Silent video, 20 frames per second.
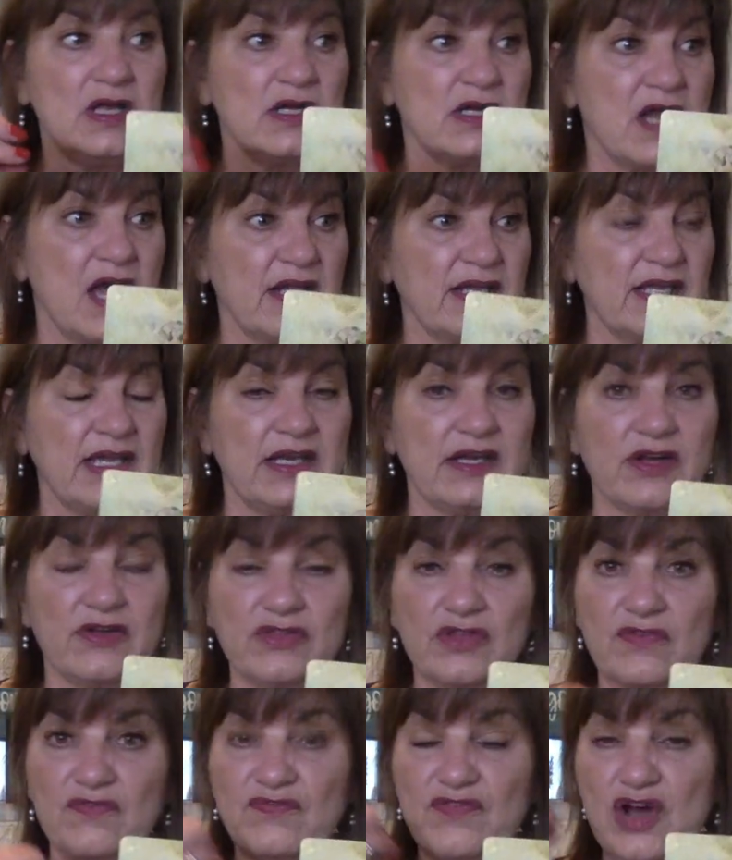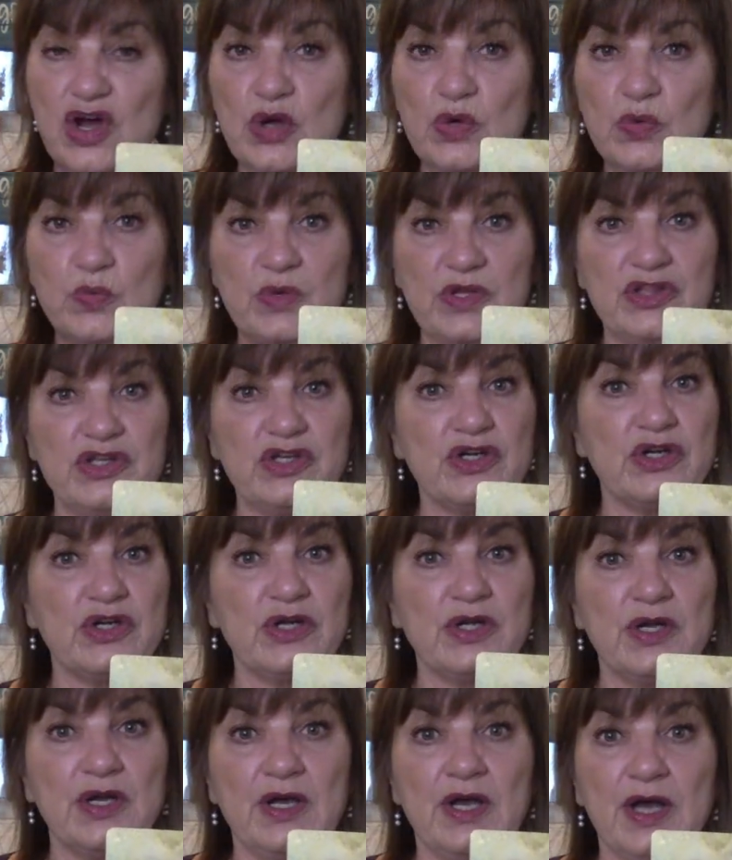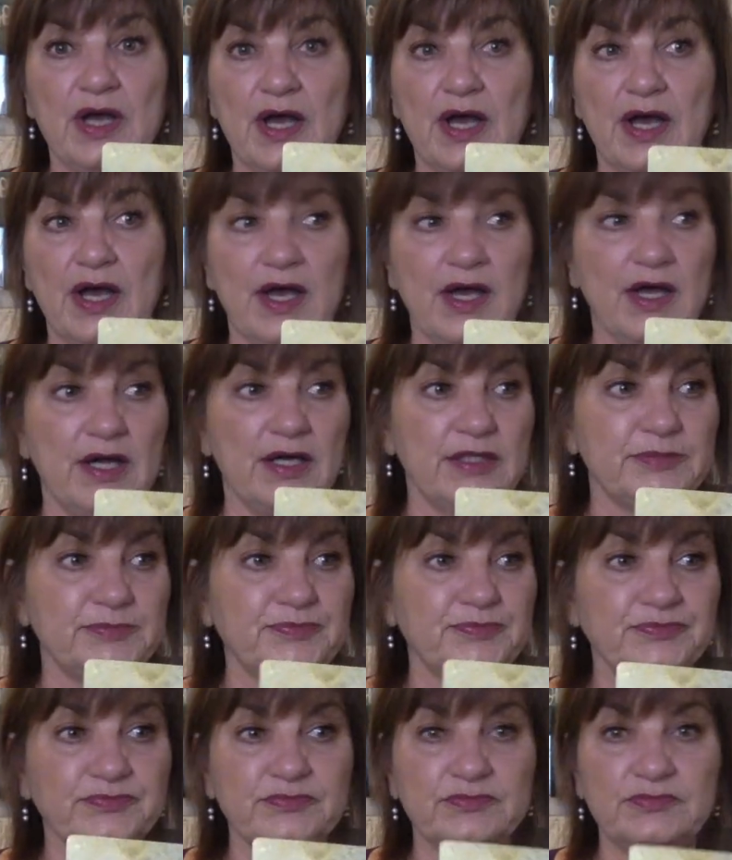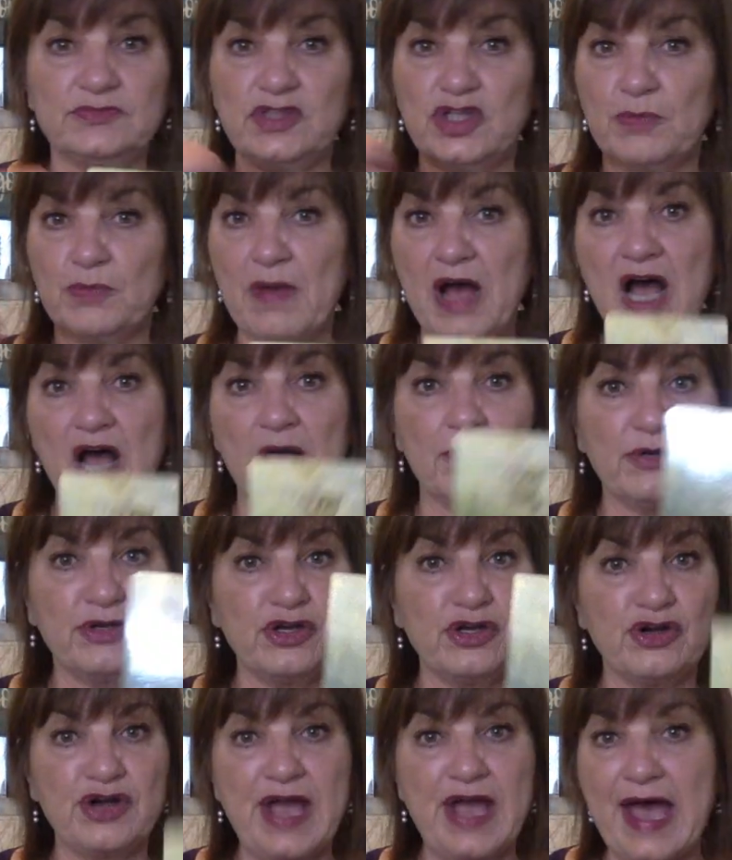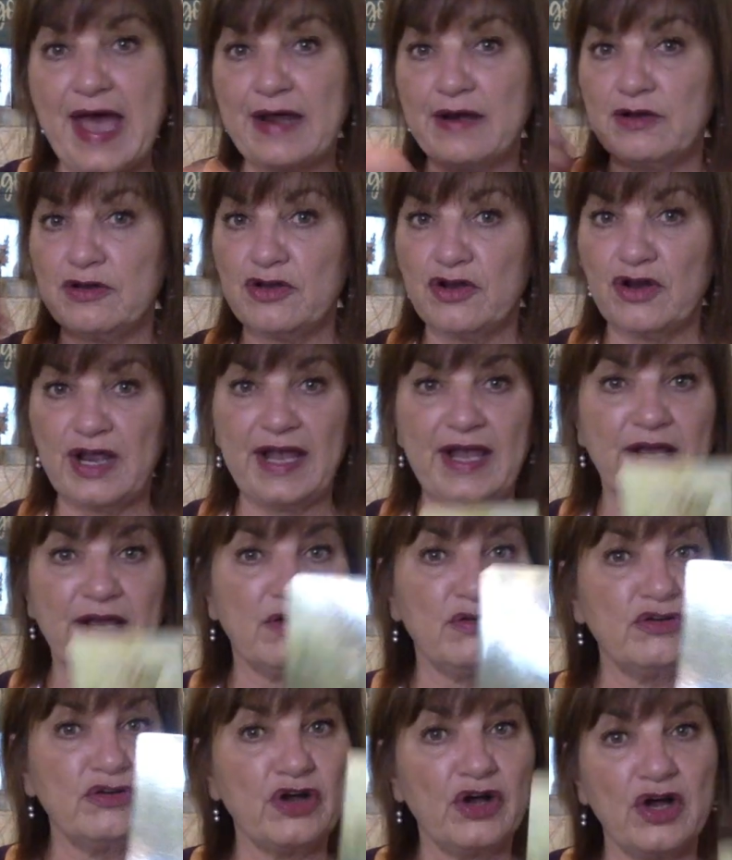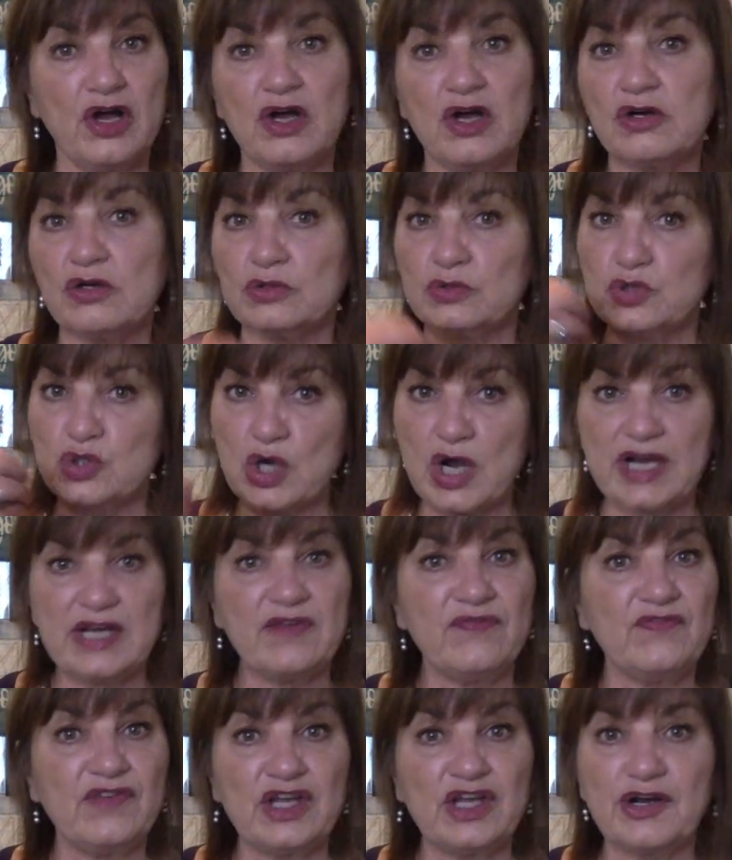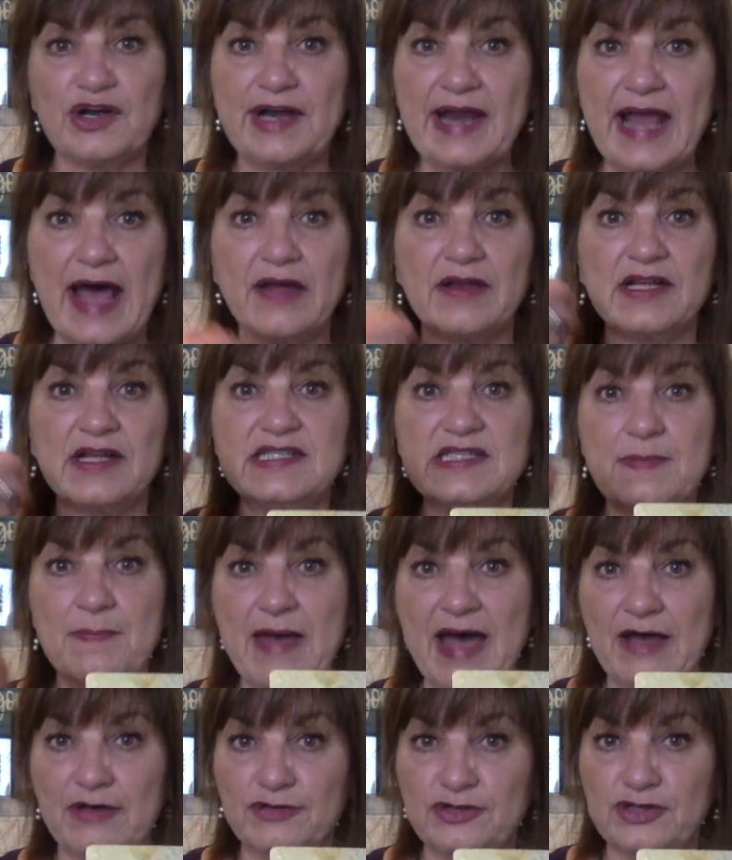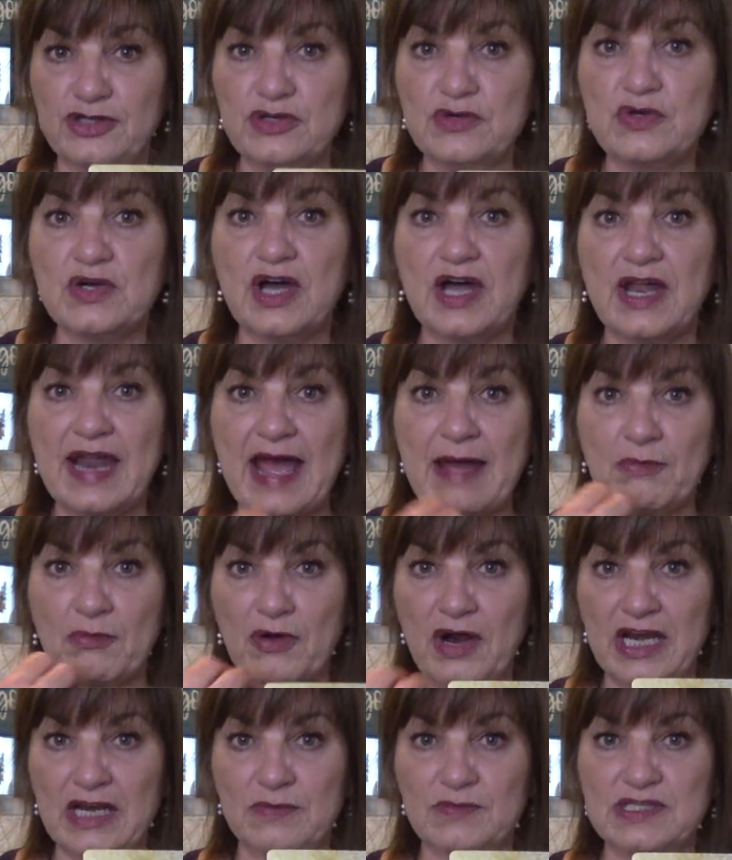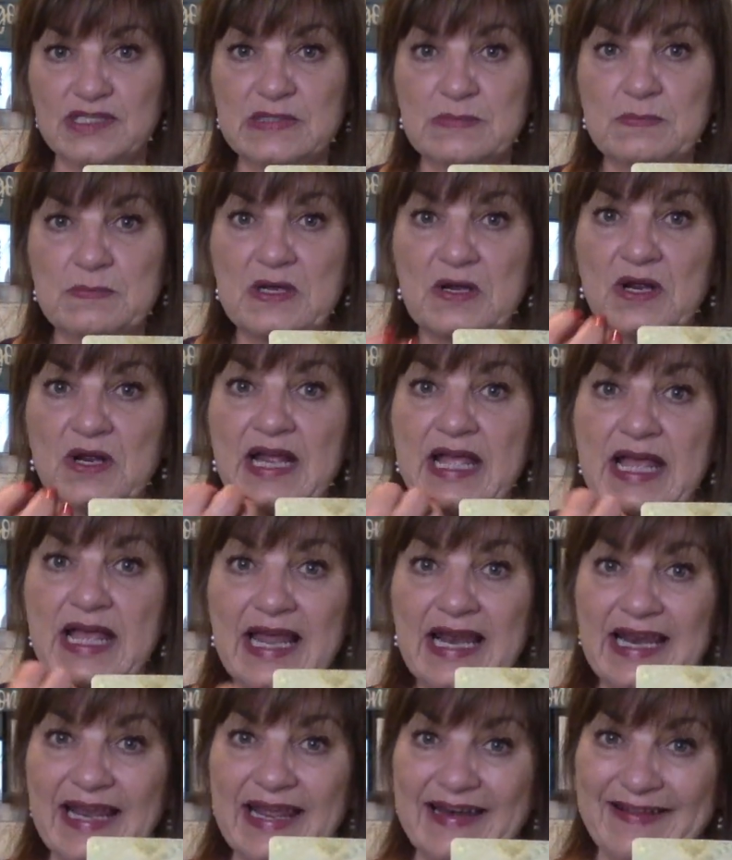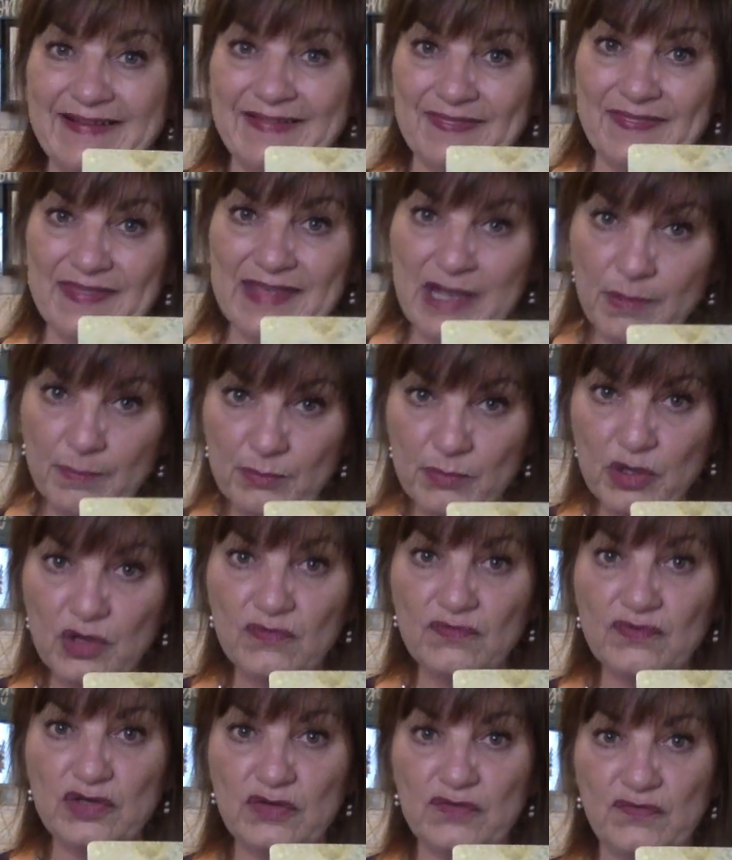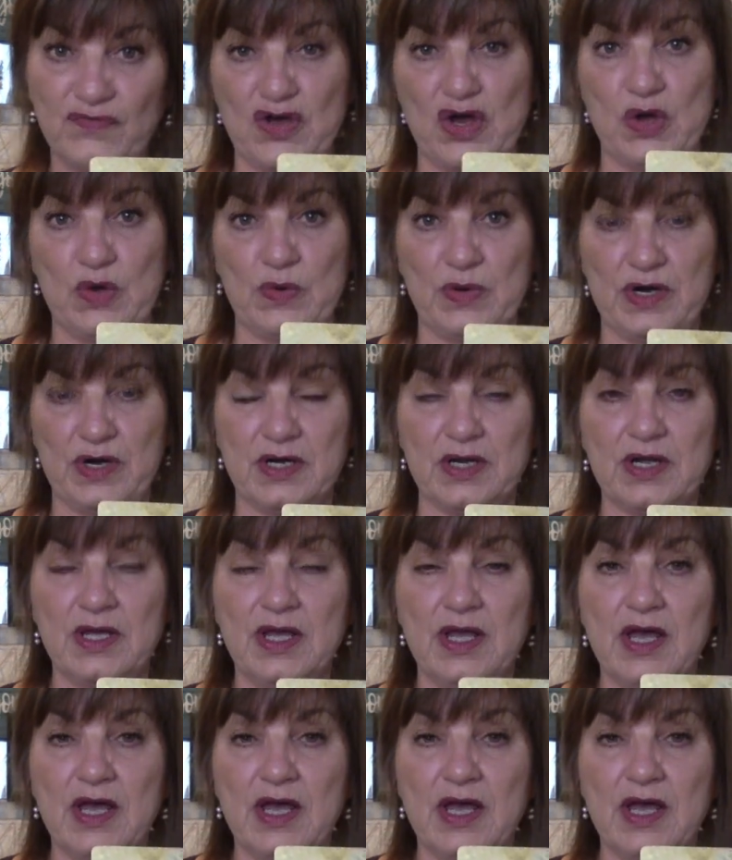Not getting on the phone with your mom or your dad or your aunt or your uncle trying to figure it out. It's about you collaborating with Spirit, letting them move you forward